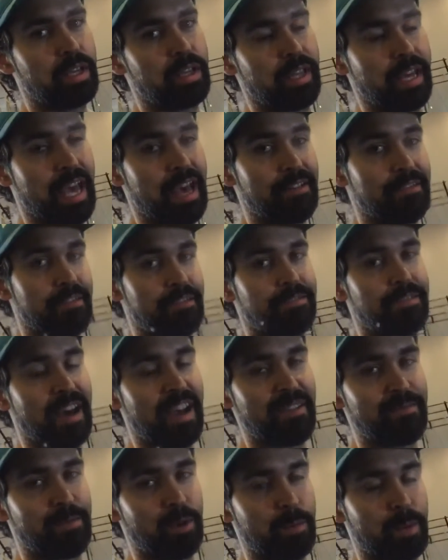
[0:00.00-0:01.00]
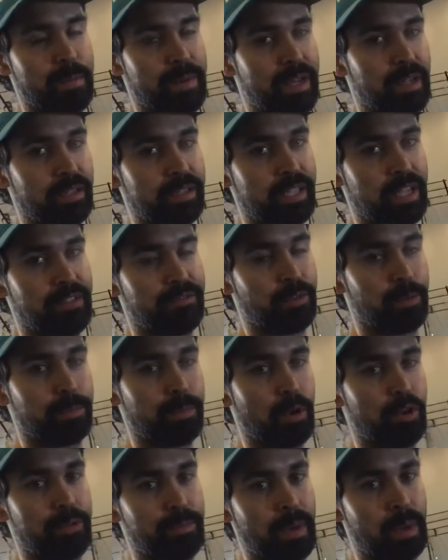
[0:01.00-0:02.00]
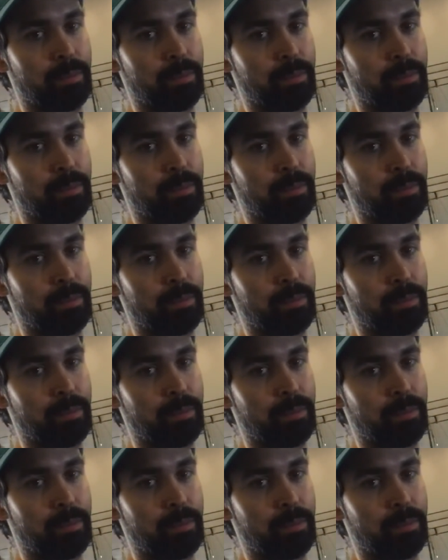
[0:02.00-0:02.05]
they have a 5 burpee penalty for both